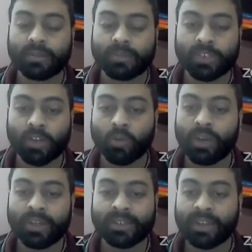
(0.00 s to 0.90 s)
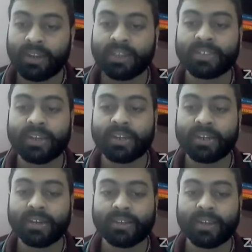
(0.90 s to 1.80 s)
circular has clearly
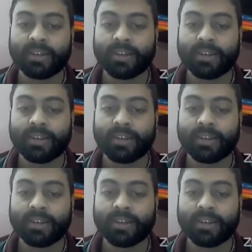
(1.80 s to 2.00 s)
stated that